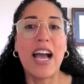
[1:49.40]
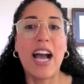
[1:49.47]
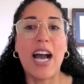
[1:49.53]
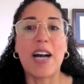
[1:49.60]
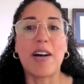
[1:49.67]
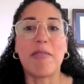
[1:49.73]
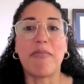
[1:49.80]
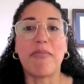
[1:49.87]

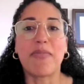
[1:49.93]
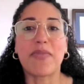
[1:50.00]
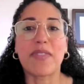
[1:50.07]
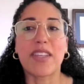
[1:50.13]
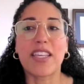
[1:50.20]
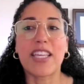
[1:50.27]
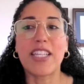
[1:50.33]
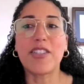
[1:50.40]
Um,
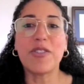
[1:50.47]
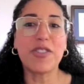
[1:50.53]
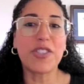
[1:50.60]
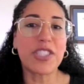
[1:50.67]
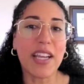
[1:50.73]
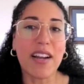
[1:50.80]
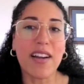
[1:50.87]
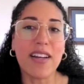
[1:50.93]
can you
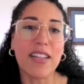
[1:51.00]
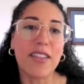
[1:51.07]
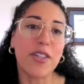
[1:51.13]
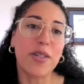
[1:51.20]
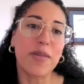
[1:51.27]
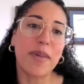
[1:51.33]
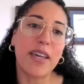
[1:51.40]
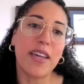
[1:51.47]
share a
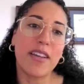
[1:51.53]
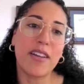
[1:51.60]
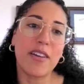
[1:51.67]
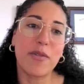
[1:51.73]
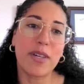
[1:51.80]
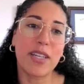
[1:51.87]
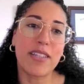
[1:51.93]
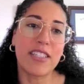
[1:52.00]
little bit
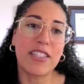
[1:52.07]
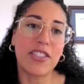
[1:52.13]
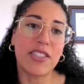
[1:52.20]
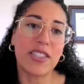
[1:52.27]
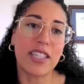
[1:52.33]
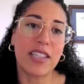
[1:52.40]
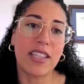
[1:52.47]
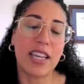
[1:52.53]
what
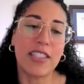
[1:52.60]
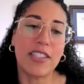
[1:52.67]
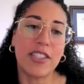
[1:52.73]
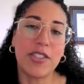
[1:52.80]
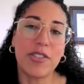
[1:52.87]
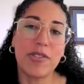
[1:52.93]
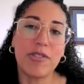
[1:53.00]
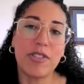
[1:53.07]
initially led
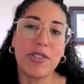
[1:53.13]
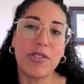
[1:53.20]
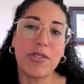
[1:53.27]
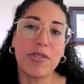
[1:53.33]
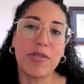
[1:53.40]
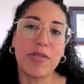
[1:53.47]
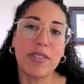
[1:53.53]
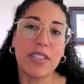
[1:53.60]
you
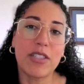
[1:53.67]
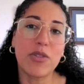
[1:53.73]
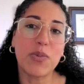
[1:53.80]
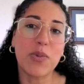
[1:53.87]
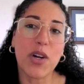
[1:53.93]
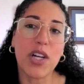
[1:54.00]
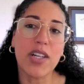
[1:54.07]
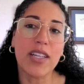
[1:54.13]
to this
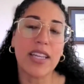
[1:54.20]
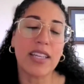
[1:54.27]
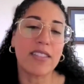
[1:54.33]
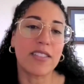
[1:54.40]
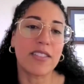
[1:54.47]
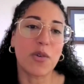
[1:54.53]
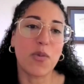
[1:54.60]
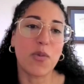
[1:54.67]
work
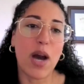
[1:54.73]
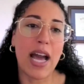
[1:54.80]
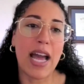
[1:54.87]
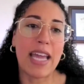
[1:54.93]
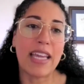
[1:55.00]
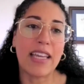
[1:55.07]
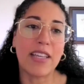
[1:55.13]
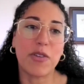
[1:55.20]
and
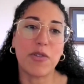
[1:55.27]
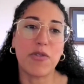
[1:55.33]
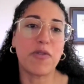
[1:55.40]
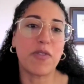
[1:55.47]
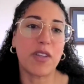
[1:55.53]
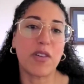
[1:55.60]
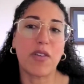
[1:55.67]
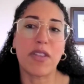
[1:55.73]
why you
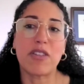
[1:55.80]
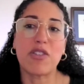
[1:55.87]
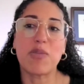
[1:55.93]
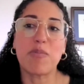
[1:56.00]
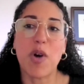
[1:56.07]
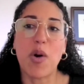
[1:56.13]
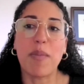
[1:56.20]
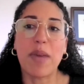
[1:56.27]
feel this
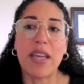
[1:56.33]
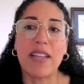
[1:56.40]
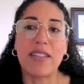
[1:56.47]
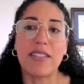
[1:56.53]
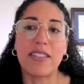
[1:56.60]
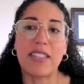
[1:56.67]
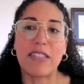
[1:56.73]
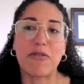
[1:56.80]

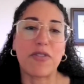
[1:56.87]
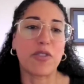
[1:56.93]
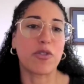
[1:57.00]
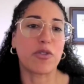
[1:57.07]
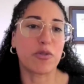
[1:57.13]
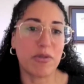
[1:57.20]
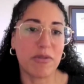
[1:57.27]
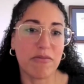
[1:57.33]
moment, it
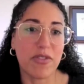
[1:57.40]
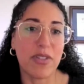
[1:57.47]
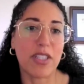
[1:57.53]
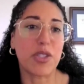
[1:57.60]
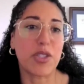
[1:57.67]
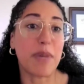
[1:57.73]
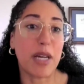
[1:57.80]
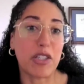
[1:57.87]
feels
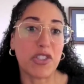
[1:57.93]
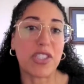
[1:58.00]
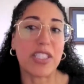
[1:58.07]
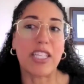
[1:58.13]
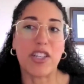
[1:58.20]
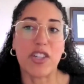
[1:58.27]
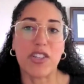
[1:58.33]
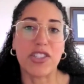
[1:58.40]

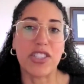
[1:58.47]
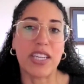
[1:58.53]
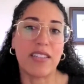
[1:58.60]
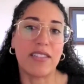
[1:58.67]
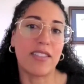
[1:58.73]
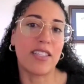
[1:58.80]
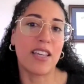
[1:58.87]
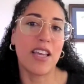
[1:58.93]
especially
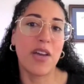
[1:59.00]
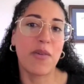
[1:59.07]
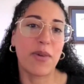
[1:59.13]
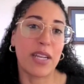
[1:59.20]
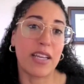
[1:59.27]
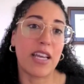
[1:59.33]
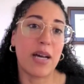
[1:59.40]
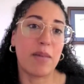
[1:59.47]
urgent
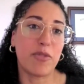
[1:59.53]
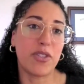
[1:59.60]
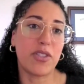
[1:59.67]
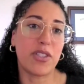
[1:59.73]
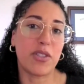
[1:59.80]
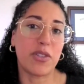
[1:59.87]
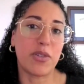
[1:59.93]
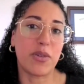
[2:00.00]
when it comes
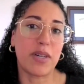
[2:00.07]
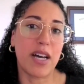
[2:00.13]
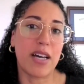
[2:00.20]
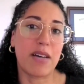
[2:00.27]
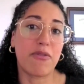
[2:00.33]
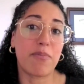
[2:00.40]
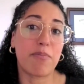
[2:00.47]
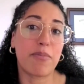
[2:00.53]
to
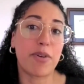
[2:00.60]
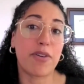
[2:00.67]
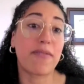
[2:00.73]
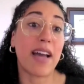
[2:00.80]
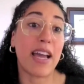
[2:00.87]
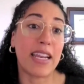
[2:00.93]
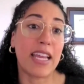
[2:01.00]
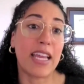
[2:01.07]

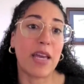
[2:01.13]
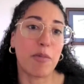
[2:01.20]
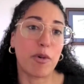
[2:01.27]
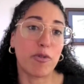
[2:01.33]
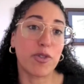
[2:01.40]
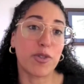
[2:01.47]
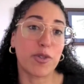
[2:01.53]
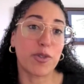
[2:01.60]
providing
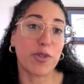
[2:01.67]
emotional